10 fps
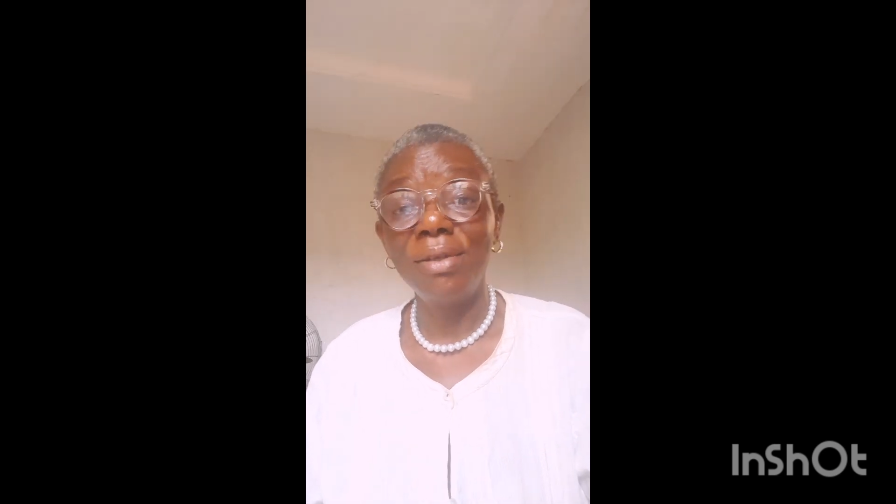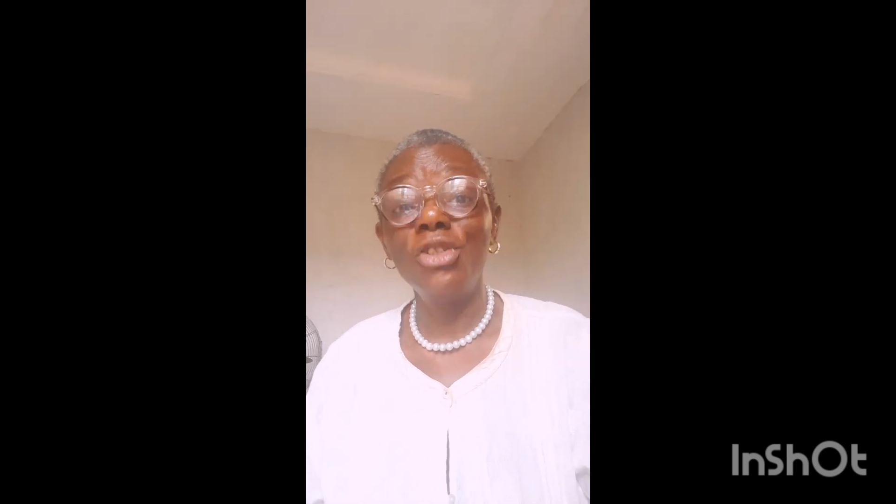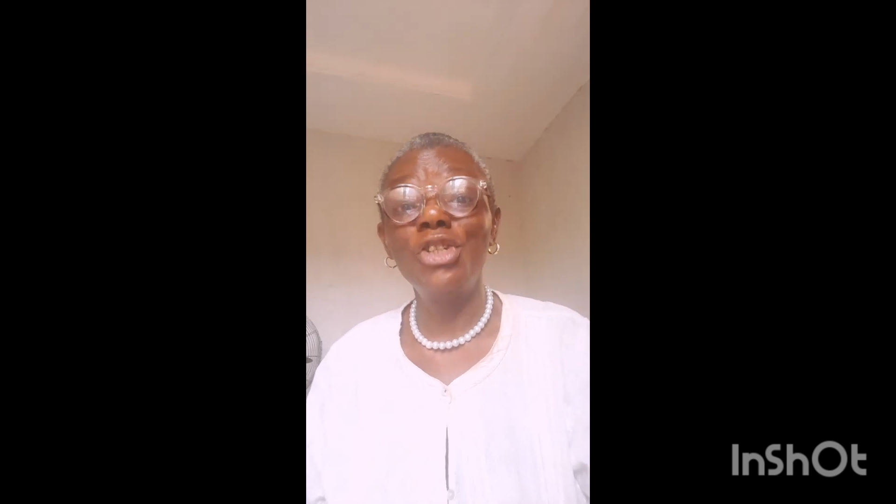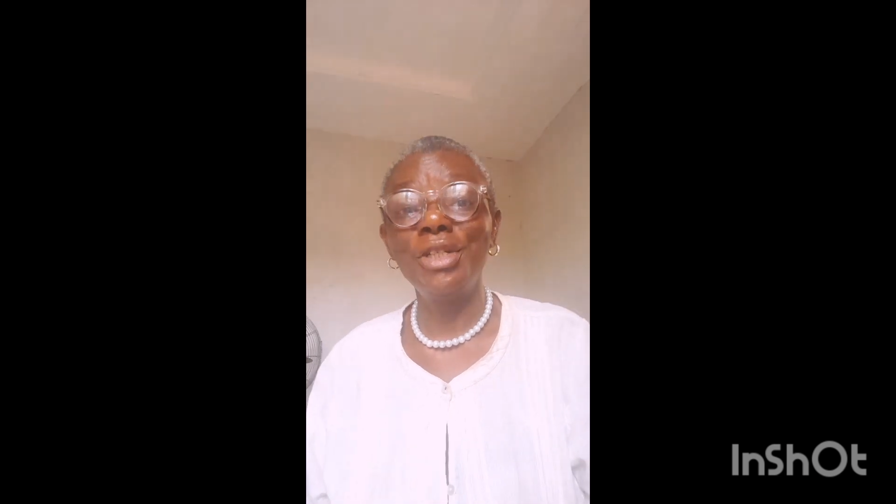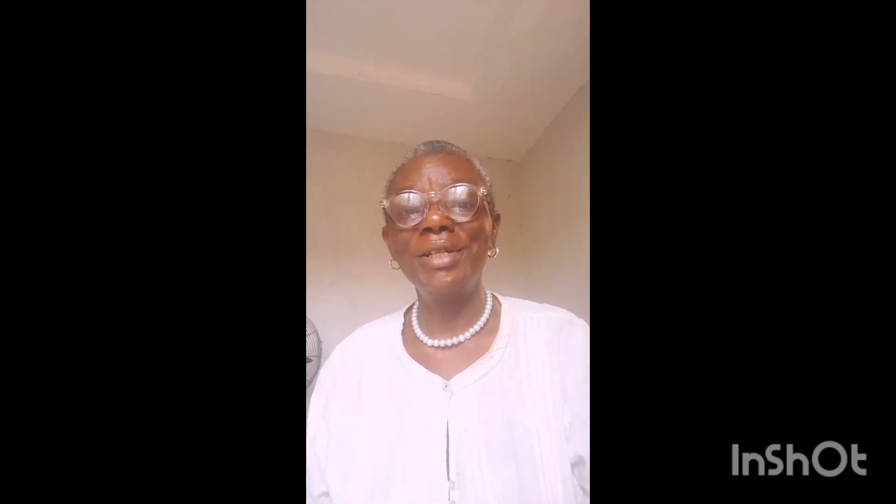
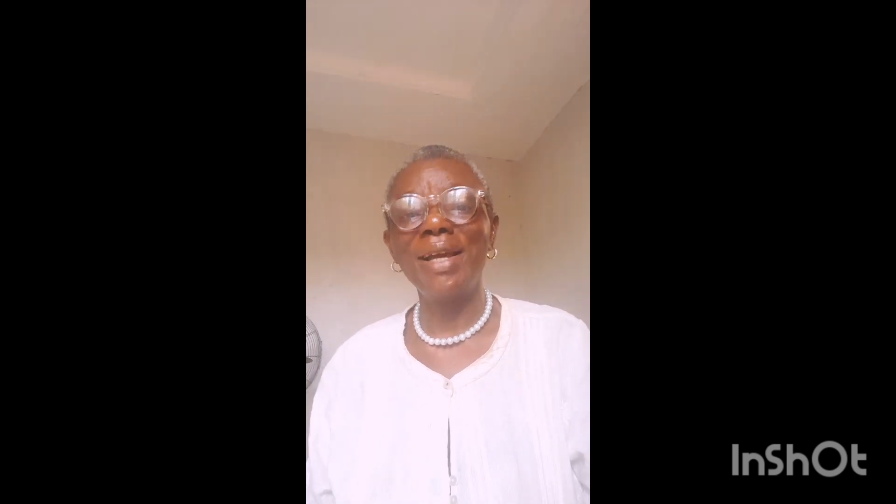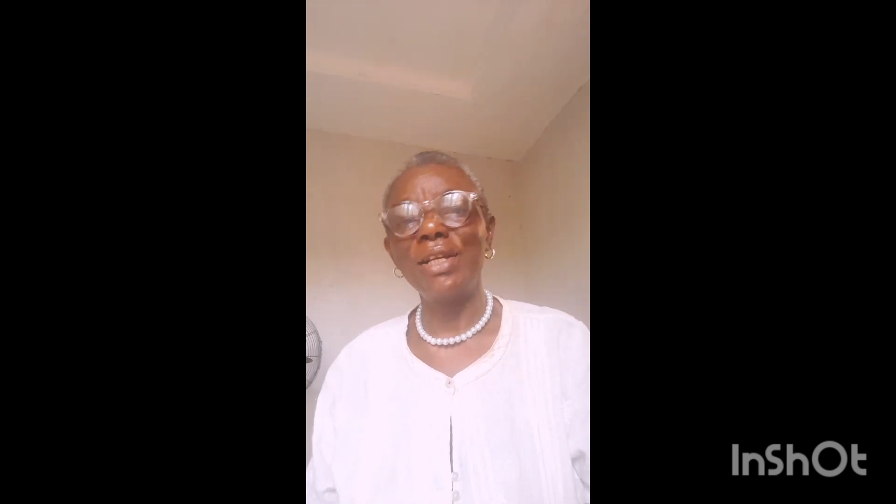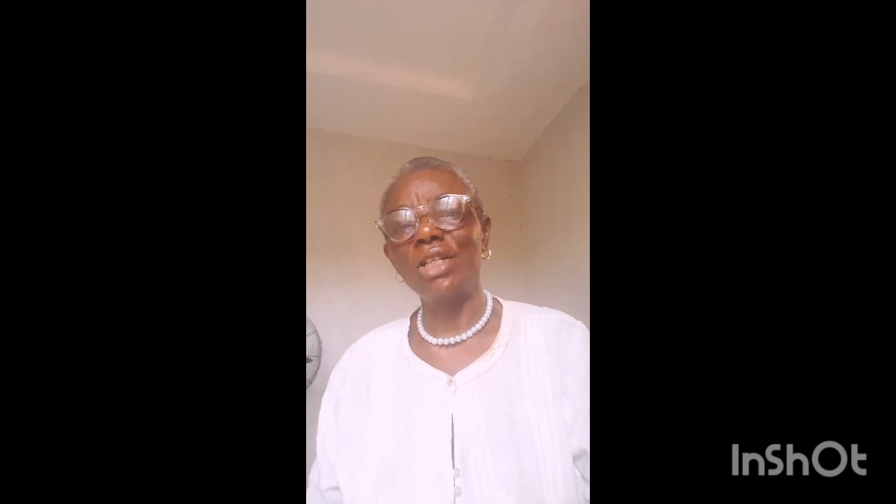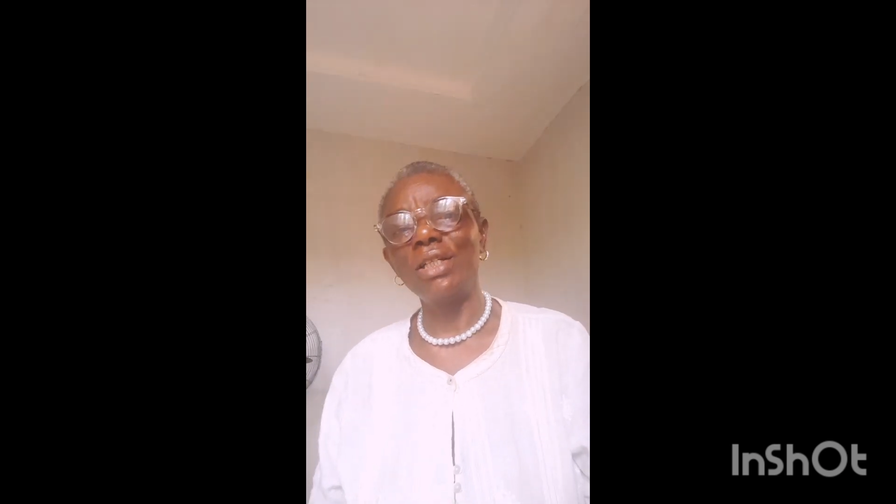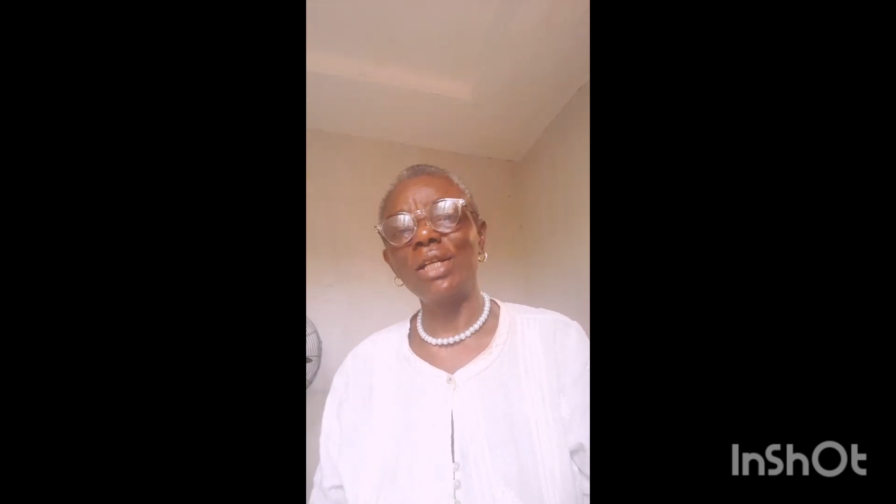ginger
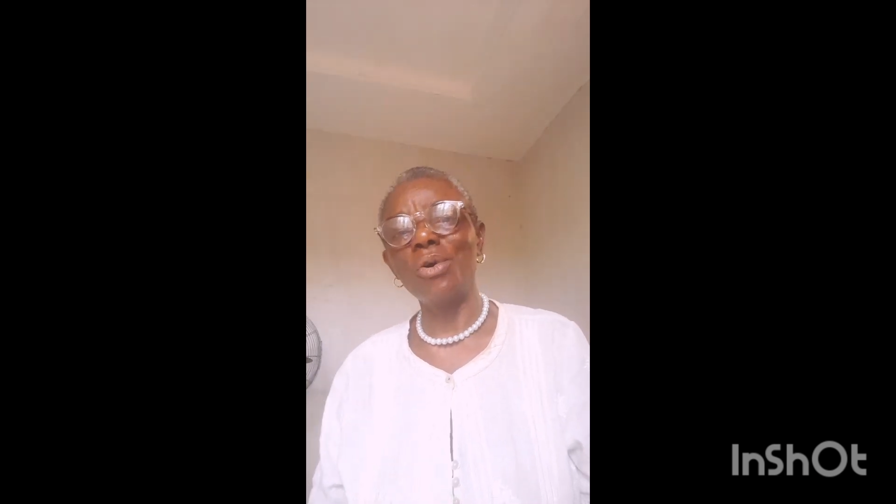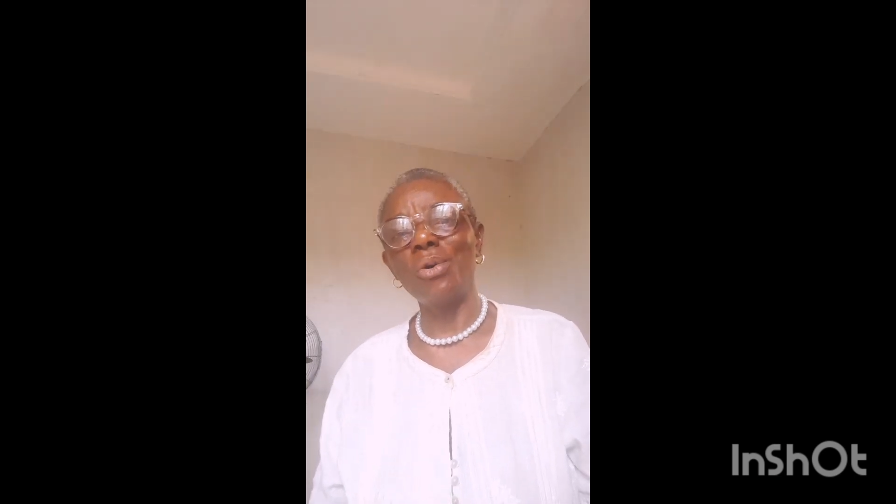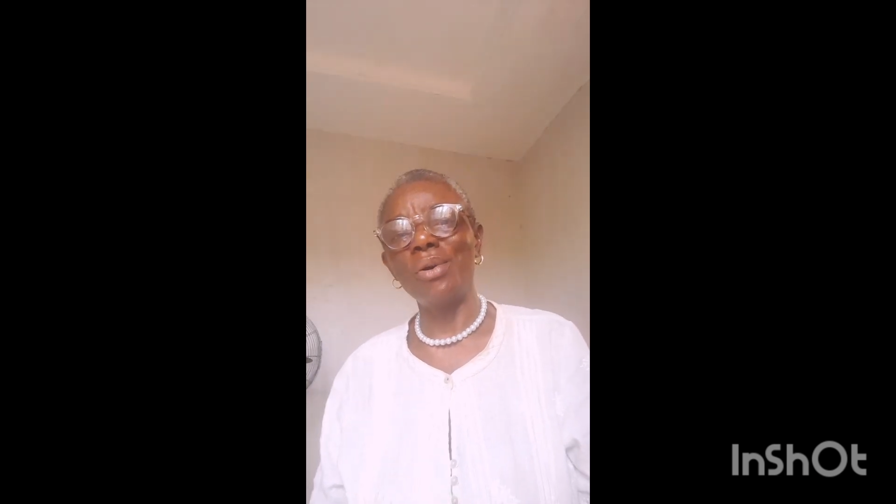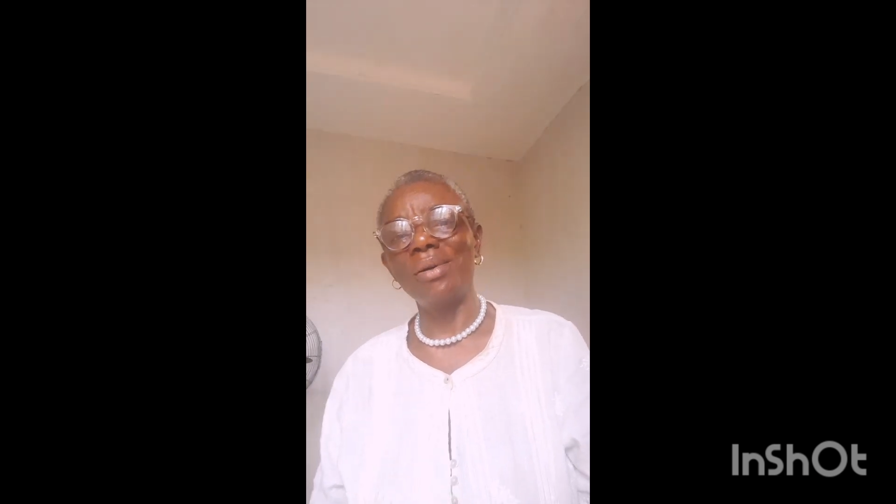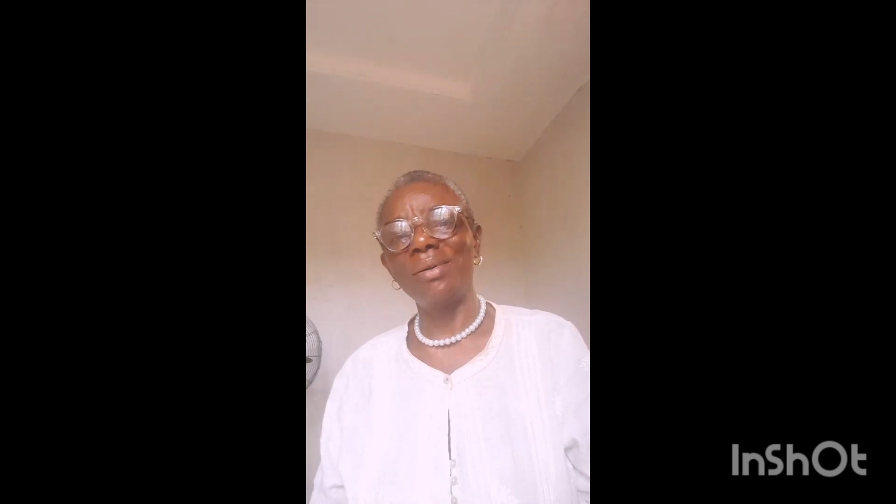essential
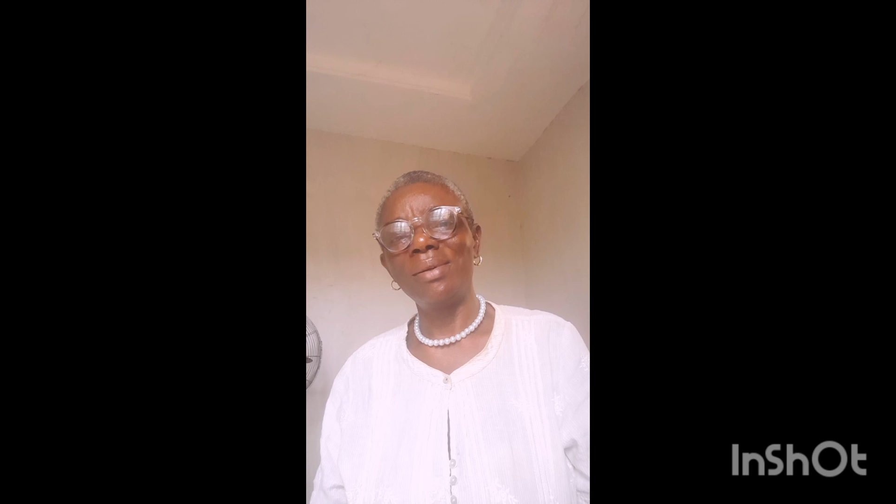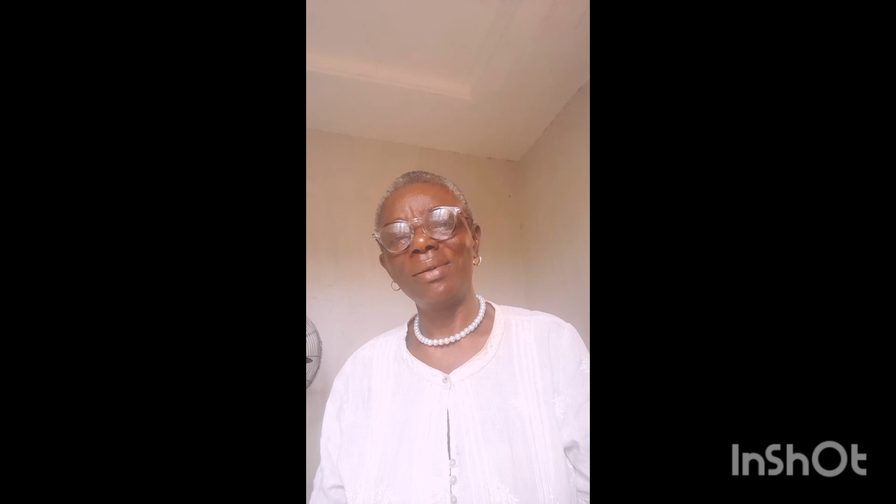oil.